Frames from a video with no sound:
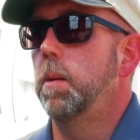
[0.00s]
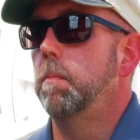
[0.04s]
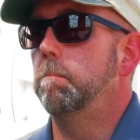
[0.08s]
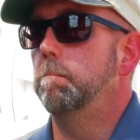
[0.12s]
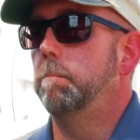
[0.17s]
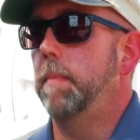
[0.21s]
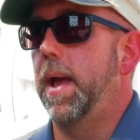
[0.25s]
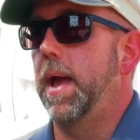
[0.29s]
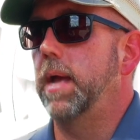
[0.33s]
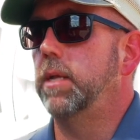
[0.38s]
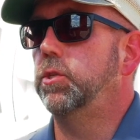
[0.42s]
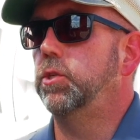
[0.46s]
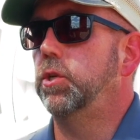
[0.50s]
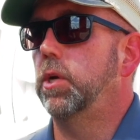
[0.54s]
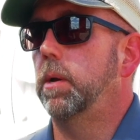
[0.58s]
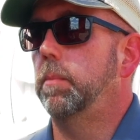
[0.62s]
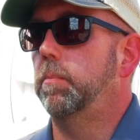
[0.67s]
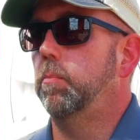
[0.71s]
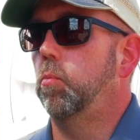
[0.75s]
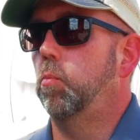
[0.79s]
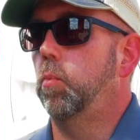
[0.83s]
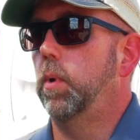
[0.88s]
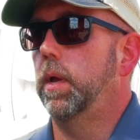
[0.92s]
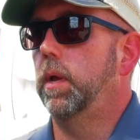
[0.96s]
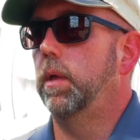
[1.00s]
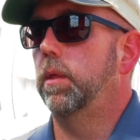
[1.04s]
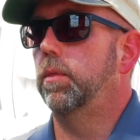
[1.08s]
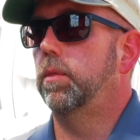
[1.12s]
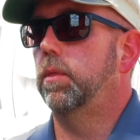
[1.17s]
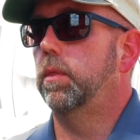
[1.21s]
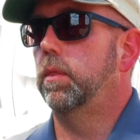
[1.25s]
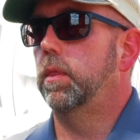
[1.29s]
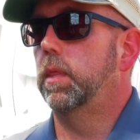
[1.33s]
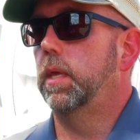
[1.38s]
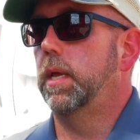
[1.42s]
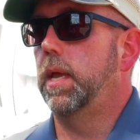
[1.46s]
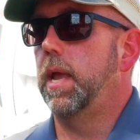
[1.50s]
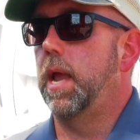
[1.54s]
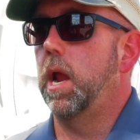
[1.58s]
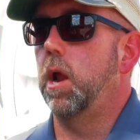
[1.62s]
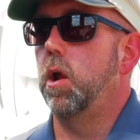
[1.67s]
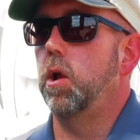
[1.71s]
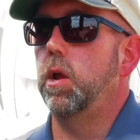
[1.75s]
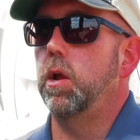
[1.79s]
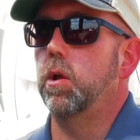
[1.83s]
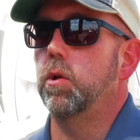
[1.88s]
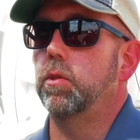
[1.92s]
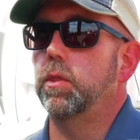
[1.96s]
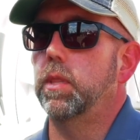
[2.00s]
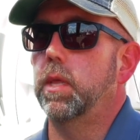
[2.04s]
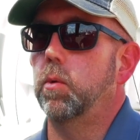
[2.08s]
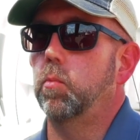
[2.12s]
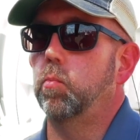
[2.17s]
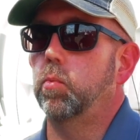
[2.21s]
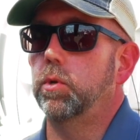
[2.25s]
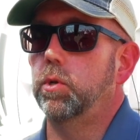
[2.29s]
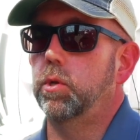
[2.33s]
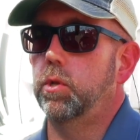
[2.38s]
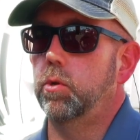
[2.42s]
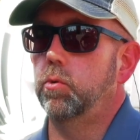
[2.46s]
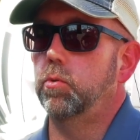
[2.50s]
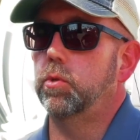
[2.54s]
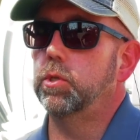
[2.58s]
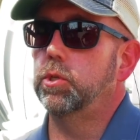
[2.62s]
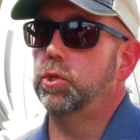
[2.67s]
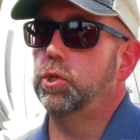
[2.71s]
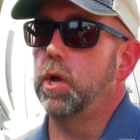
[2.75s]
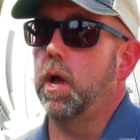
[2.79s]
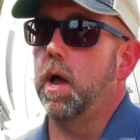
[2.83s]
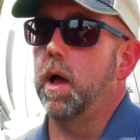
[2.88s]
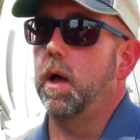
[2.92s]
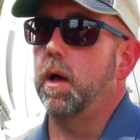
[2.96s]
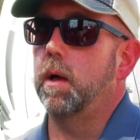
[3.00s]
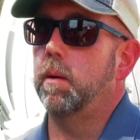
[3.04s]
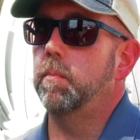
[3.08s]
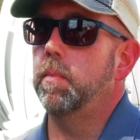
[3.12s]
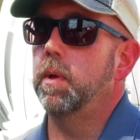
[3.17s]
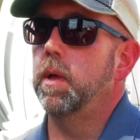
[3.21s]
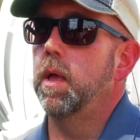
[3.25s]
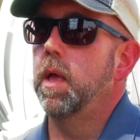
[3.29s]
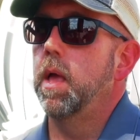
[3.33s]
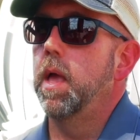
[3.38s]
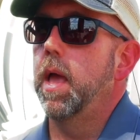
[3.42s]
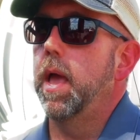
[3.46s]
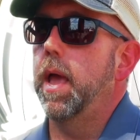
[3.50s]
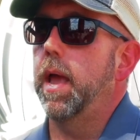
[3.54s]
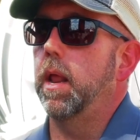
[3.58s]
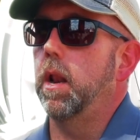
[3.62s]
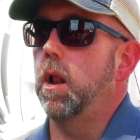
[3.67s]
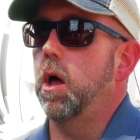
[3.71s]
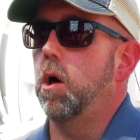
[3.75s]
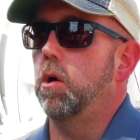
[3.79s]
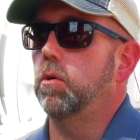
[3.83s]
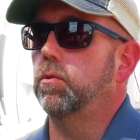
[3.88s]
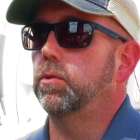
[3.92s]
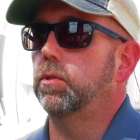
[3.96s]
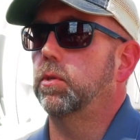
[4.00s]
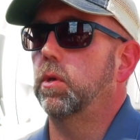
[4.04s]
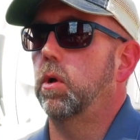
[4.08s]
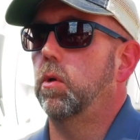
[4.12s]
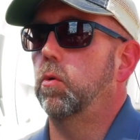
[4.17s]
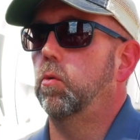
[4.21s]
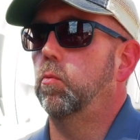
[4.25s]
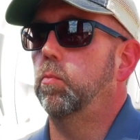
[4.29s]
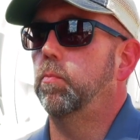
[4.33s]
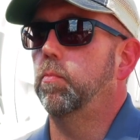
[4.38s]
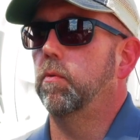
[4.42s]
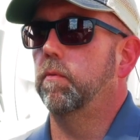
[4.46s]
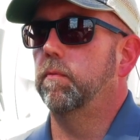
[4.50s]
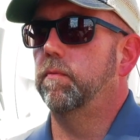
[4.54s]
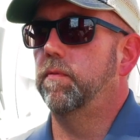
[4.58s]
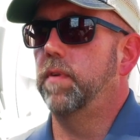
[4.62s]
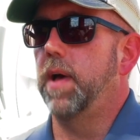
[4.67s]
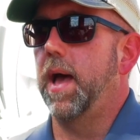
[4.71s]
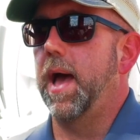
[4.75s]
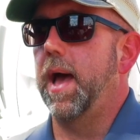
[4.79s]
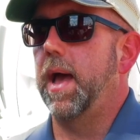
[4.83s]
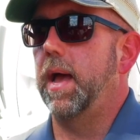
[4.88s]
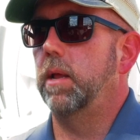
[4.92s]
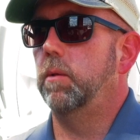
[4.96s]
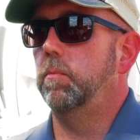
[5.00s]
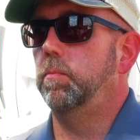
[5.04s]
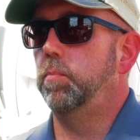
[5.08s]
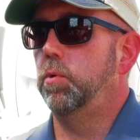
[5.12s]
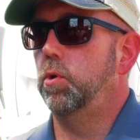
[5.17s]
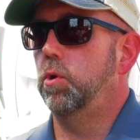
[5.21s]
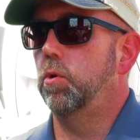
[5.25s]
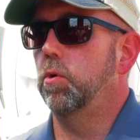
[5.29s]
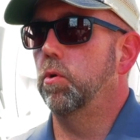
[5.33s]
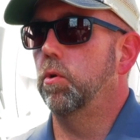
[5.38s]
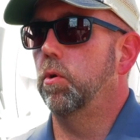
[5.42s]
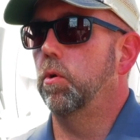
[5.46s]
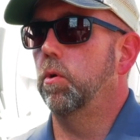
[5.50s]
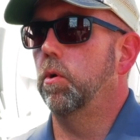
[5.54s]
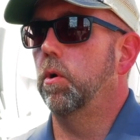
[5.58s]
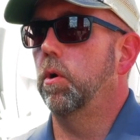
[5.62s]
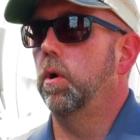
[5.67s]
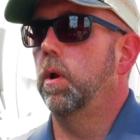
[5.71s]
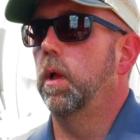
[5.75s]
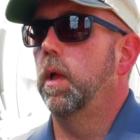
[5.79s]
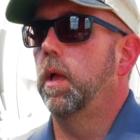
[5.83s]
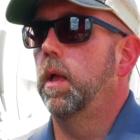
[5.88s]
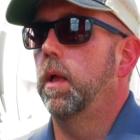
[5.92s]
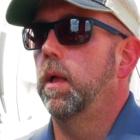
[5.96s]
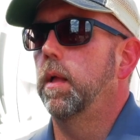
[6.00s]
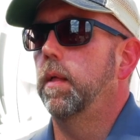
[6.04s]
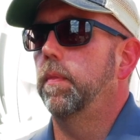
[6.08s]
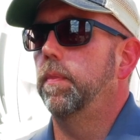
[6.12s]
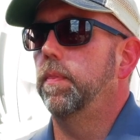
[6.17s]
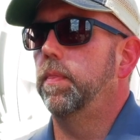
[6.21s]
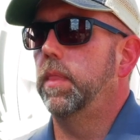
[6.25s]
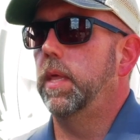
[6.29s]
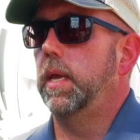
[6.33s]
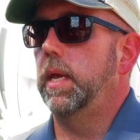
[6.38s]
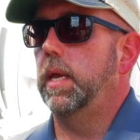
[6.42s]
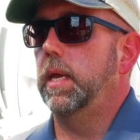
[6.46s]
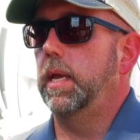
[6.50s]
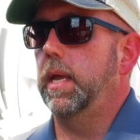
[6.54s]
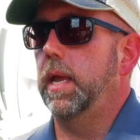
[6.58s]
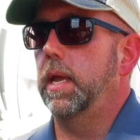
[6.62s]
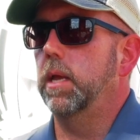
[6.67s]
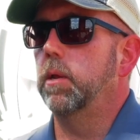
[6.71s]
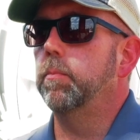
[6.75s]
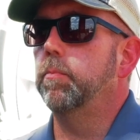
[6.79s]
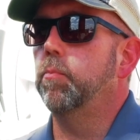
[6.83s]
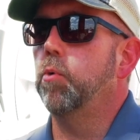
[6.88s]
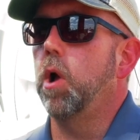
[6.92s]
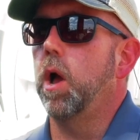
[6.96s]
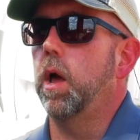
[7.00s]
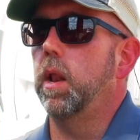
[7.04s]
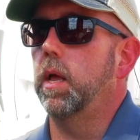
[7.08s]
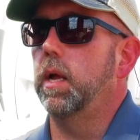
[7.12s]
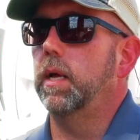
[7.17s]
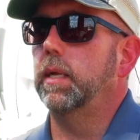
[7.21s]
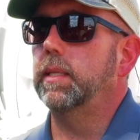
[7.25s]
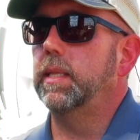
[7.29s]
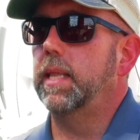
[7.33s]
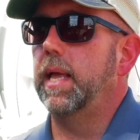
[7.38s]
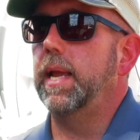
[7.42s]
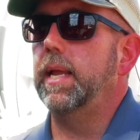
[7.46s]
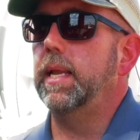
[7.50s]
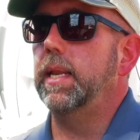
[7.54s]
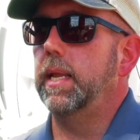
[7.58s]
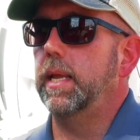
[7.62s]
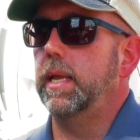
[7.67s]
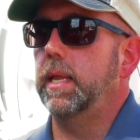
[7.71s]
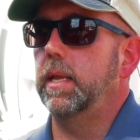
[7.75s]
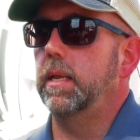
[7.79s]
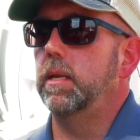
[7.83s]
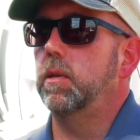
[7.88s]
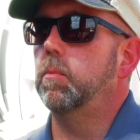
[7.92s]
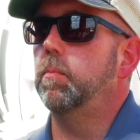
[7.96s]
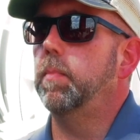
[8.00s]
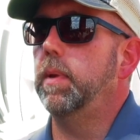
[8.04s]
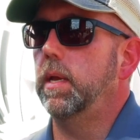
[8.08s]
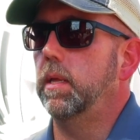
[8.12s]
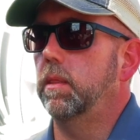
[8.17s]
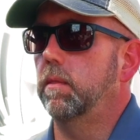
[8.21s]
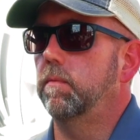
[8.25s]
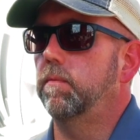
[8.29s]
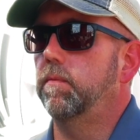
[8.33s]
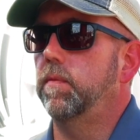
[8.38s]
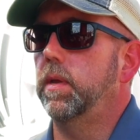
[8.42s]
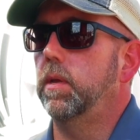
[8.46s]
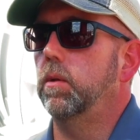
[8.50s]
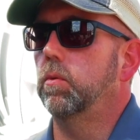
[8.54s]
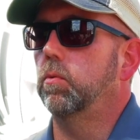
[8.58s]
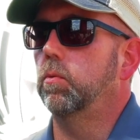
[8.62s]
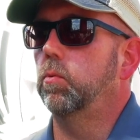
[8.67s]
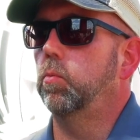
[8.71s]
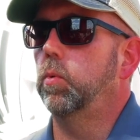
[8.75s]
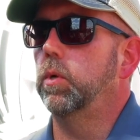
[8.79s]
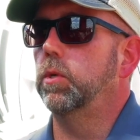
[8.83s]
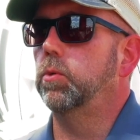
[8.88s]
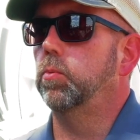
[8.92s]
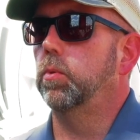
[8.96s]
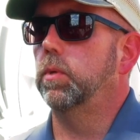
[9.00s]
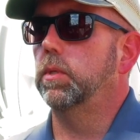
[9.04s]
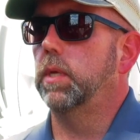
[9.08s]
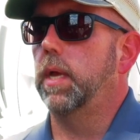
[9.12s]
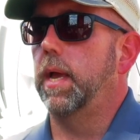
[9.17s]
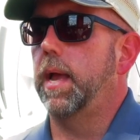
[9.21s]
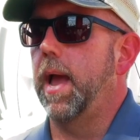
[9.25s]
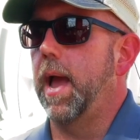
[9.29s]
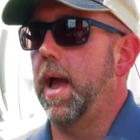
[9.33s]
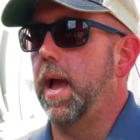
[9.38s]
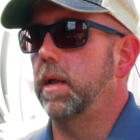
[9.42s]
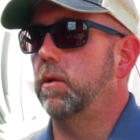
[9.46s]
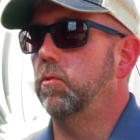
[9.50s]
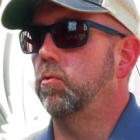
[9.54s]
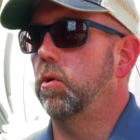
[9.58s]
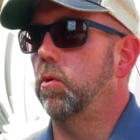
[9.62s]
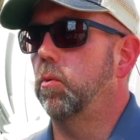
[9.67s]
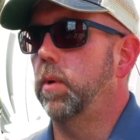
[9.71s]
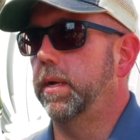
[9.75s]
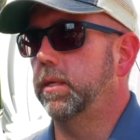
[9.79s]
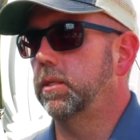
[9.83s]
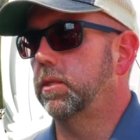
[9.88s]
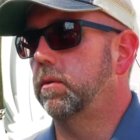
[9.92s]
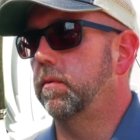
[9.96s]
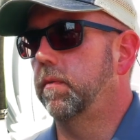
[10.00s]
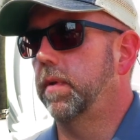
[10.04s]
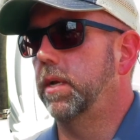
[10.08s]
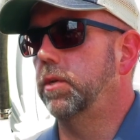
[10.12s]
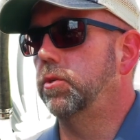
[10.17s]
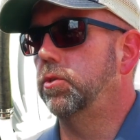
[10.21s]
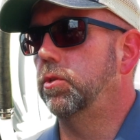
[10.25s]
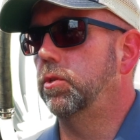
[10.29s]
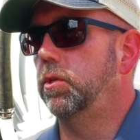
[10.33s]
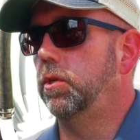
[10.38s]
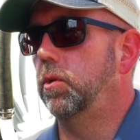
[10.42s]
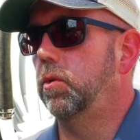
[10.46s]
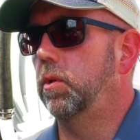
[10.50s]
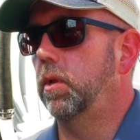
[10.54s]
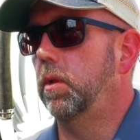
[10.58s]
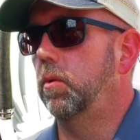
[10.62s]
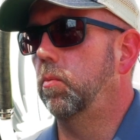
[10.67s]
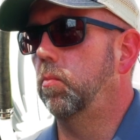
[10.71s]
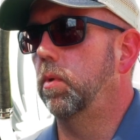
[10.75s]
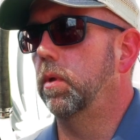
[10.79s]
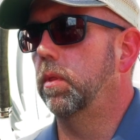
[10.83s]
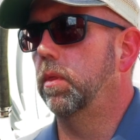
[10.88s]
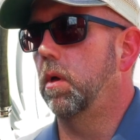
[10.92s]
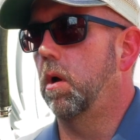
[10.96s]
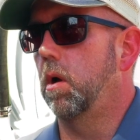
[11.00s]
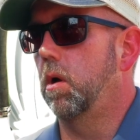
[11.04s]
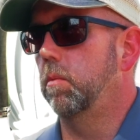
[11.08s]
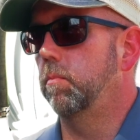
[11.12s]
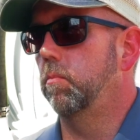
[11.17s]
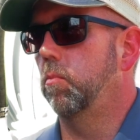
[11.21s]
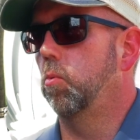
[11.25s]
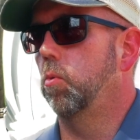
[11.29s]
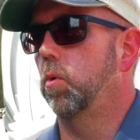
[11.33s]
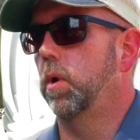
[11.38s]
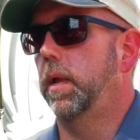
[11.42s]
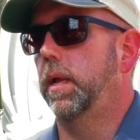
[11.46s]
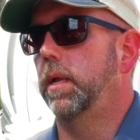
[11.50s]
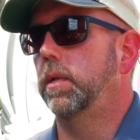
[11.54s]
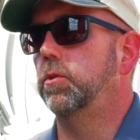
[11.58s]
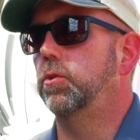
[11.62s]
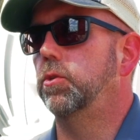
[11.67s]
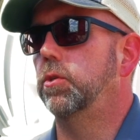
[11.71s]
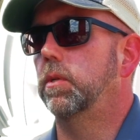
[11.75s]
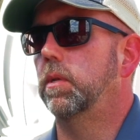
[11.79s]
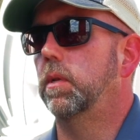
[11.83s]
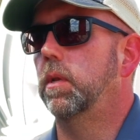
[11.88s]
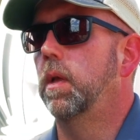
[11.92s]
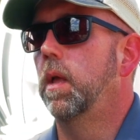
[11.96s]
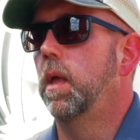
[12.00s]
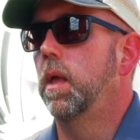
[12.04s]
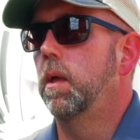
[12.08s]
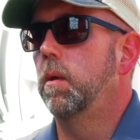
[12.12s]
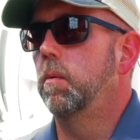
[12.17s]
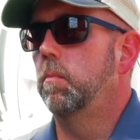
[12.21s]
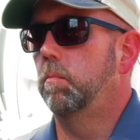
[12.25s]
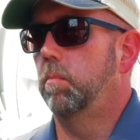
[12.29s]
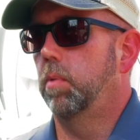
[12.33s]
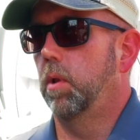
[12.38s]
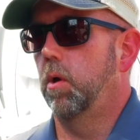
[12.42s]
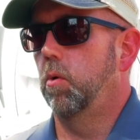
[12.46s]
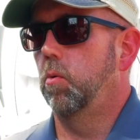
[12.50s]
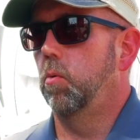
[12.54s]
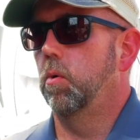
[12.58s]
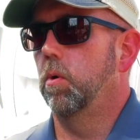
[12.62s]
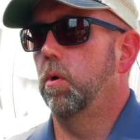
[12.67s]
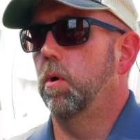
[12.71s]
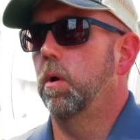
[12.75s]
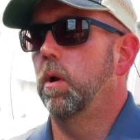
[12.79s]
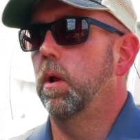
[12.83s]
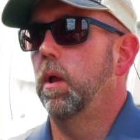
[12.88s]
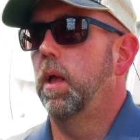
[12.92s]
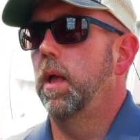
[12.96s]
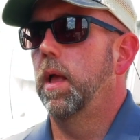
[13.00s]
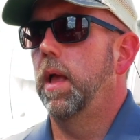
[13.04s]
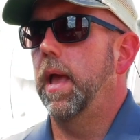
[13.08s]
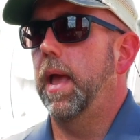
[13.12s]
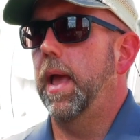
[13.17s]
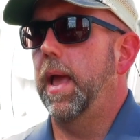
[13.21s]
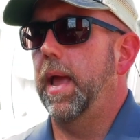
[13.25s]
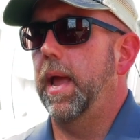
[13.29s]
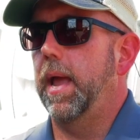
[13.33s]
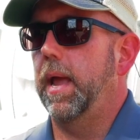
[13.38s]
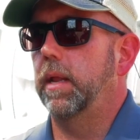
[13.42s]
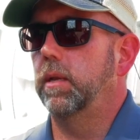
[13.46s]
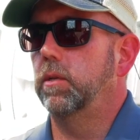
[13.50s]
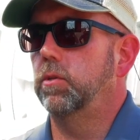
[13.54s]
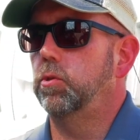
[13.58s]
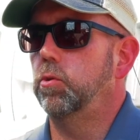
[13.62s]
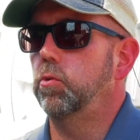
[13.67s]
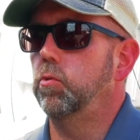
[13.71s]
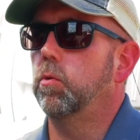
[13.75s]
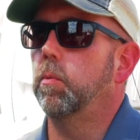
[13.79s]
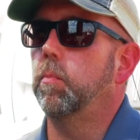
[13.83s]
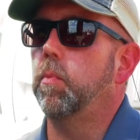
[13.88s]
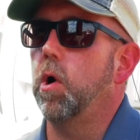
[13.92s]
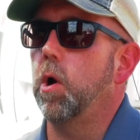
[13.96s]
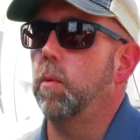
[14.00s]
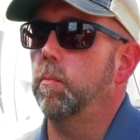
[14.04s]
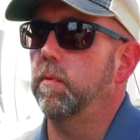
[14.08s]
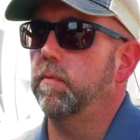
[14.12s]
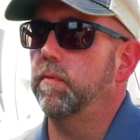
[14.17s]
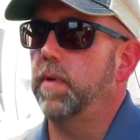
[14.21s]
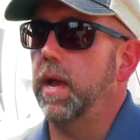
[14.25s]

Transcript: match up with the carrier that would do the job and also provide Pure the end product they needed to be in the field, which was a hydro excavation unit with onboard engine, blower, and two compartment